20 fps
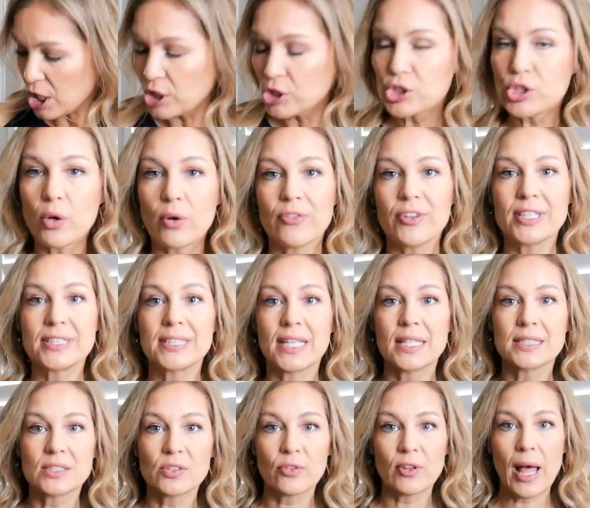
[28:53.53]
So if it
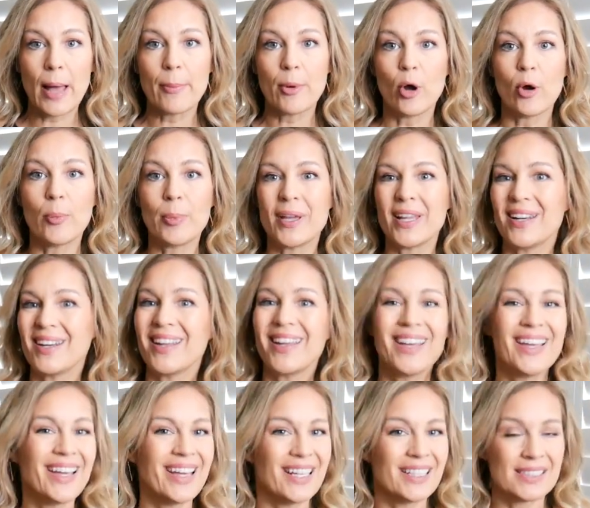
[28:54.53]
does flap open,
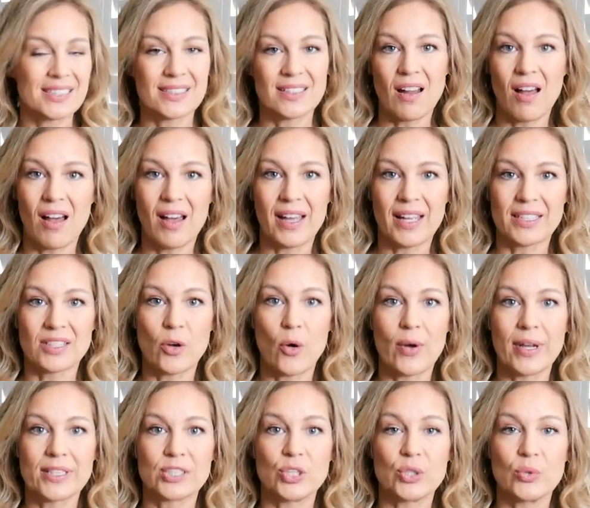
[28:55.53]
it's not
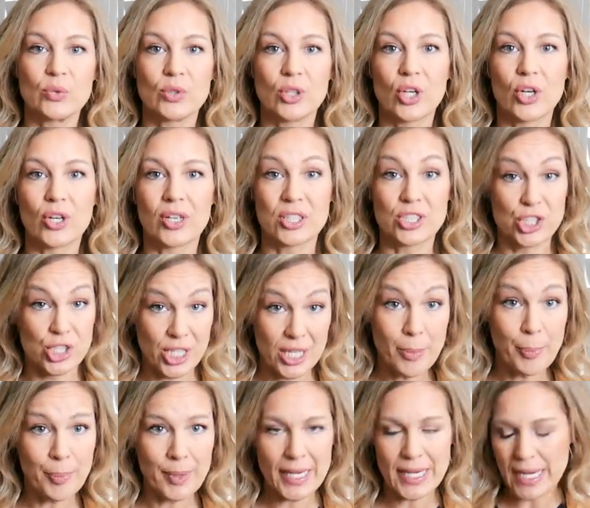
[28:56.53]
going to look
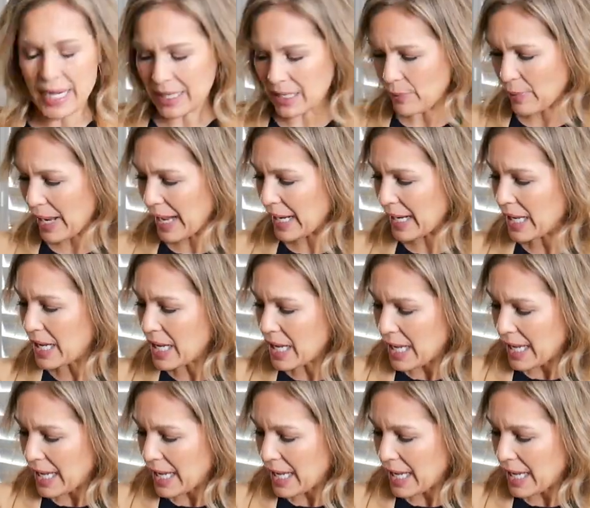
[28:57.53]
cheap in any way.